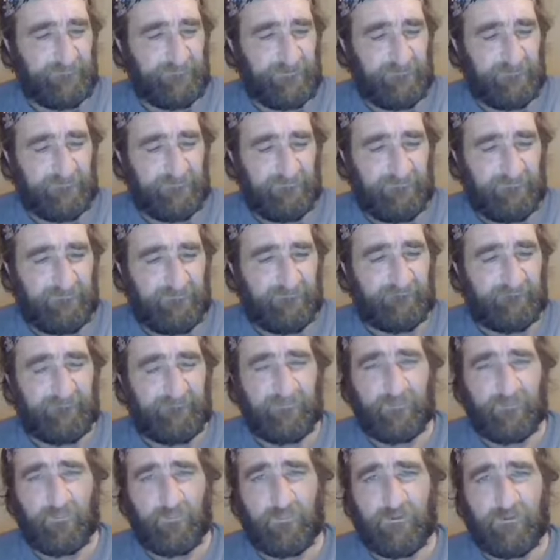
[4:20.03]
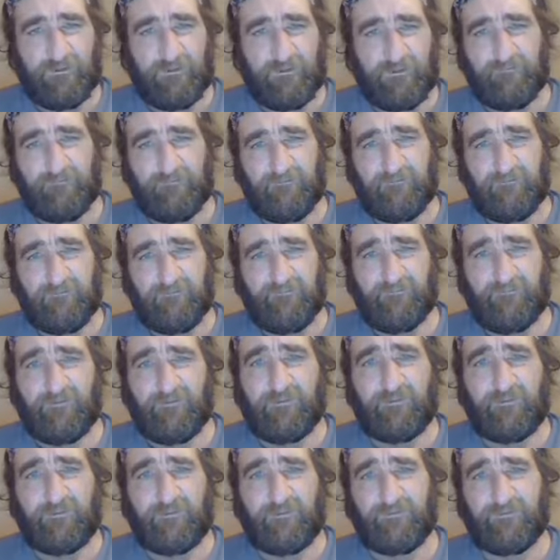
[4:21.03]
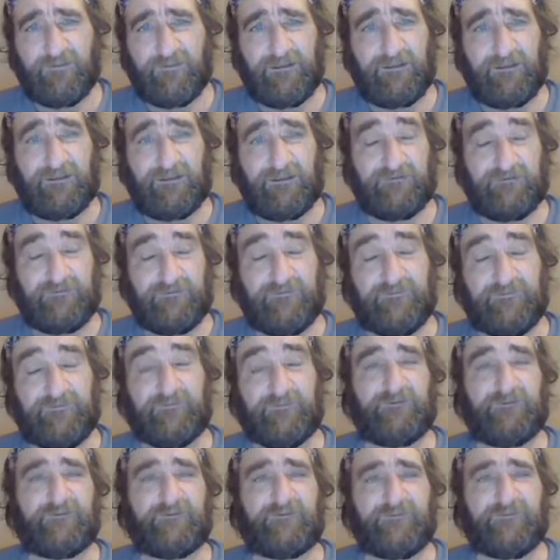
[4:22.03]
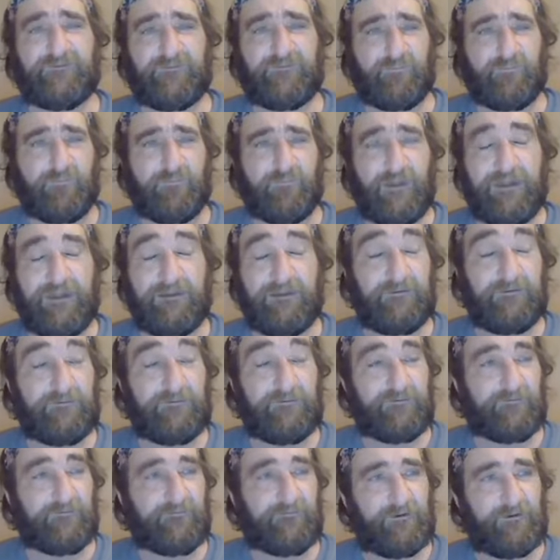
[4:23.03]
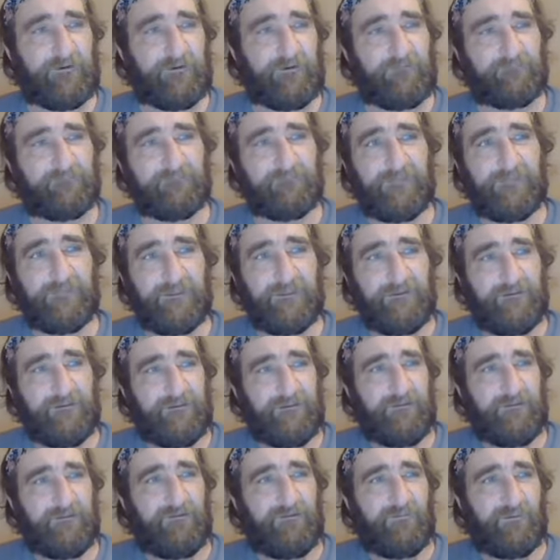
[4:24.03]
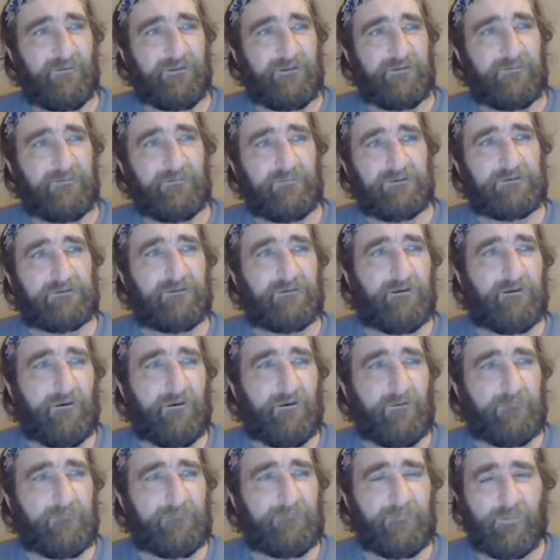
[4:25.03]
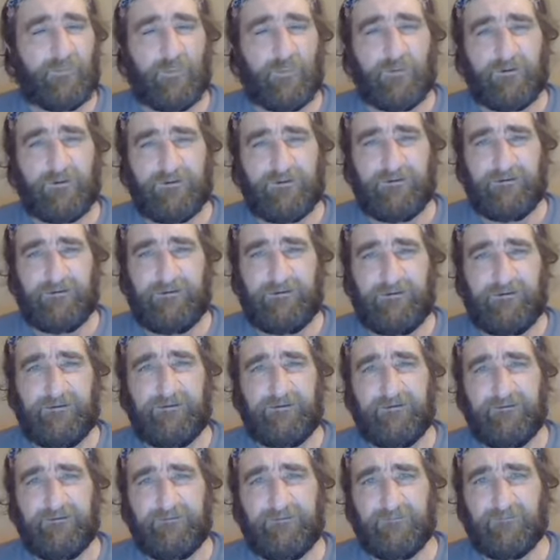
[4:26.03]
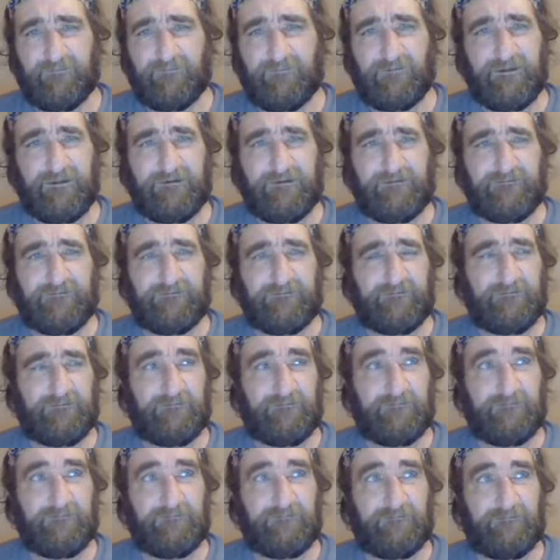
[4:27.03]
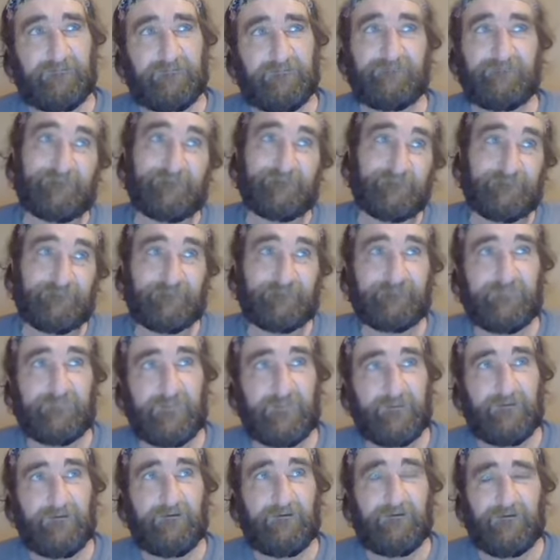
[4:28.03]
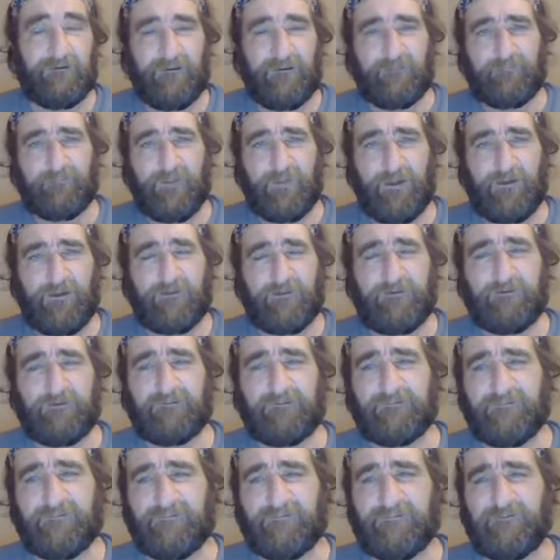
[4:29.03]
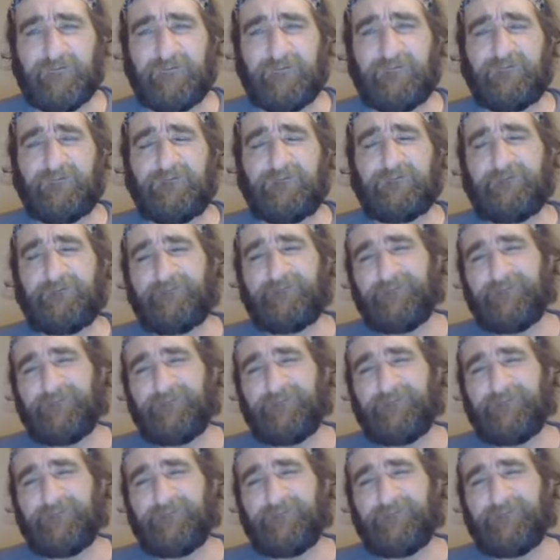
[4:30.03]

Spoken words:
if you will, those I assist range from what you would call 4D, right? Yeah, up higher. So